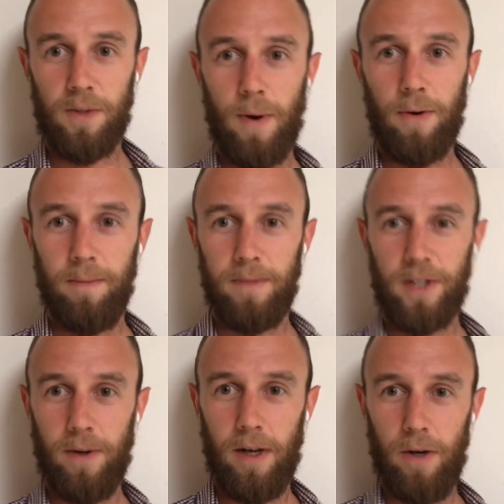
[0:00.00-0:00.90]
So welcome
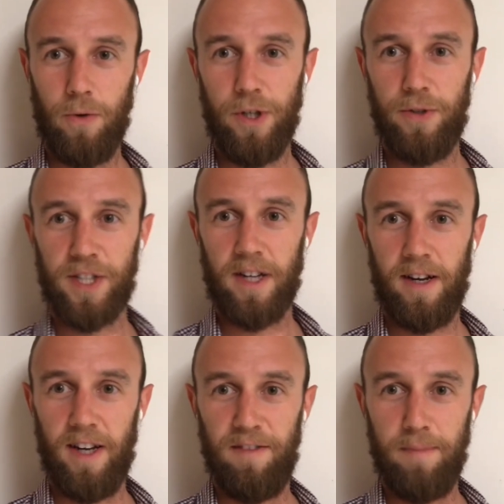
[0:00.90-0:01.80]
to a whole new
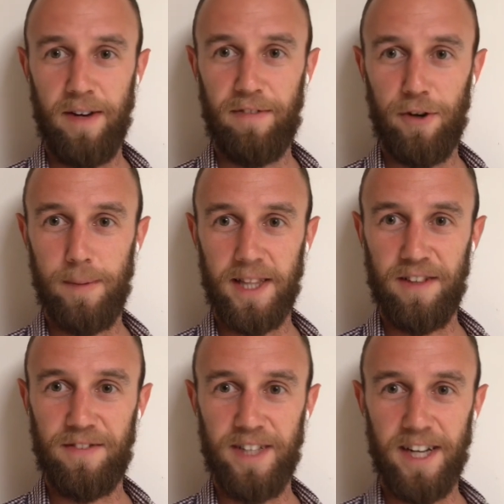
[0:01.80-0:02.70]
style of me filming
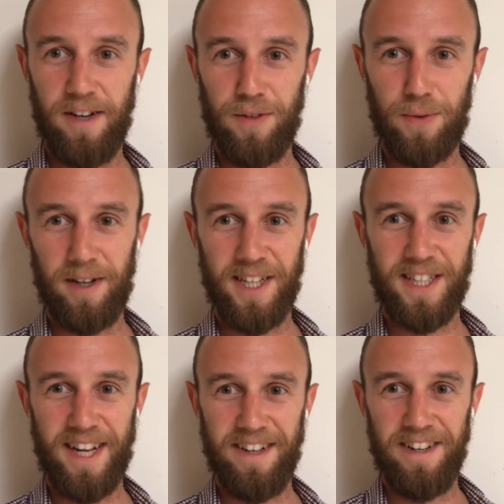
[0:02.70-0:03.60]
these videos where I
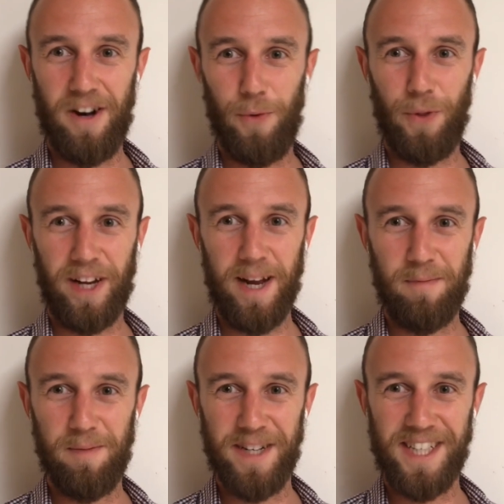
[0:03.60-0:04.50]
stand and hold the
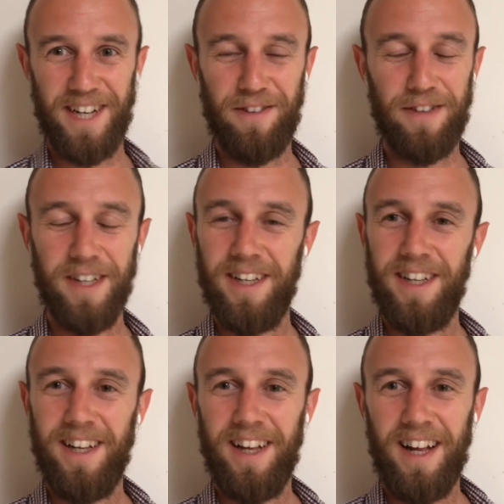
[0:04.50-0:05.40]
camera myself.
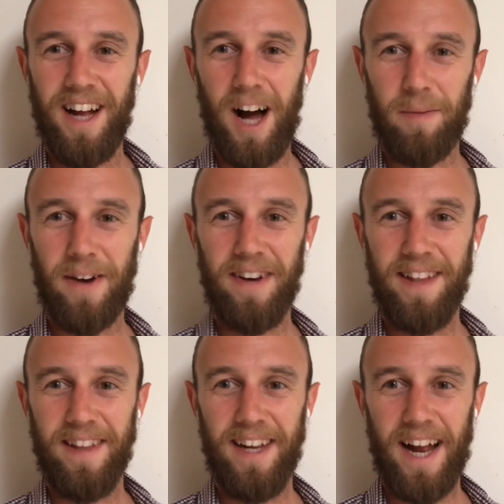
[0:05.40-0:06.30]
I'm currently in
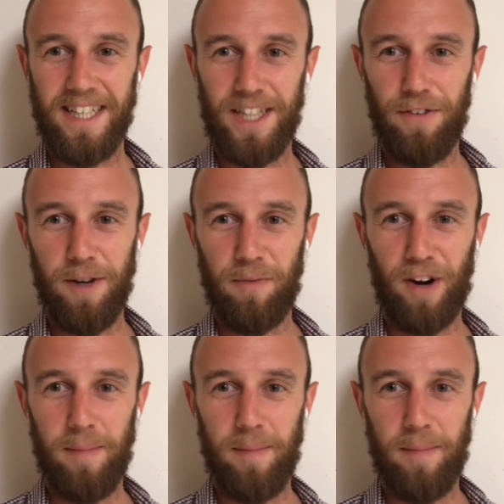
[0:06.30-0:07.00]
the anteroom for our